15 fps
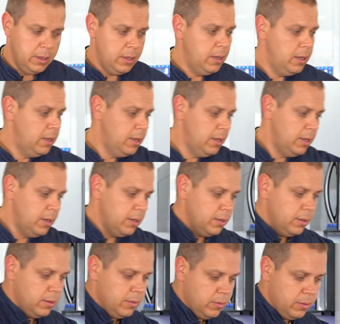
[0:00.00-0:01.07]

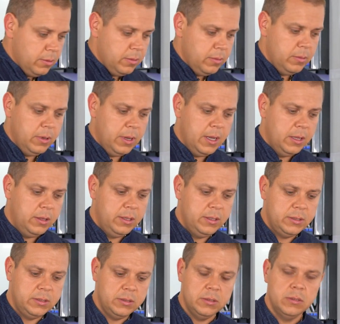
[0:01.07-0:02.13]
And I got
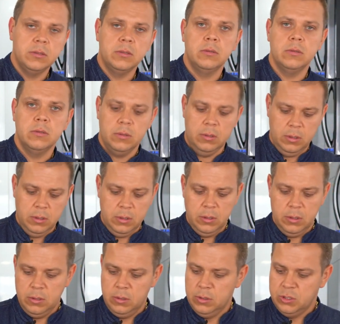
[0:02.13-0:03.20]
these
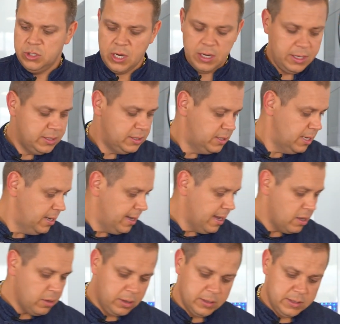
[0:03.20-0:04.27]
Chinese
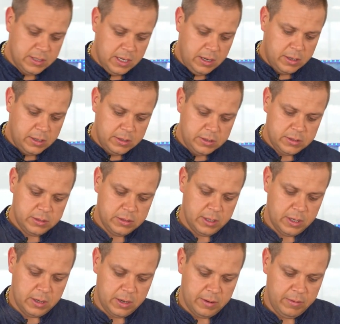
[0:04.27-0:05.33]
takeout containers
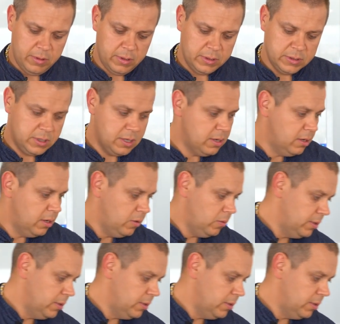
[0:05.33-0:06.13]
that everything's going to go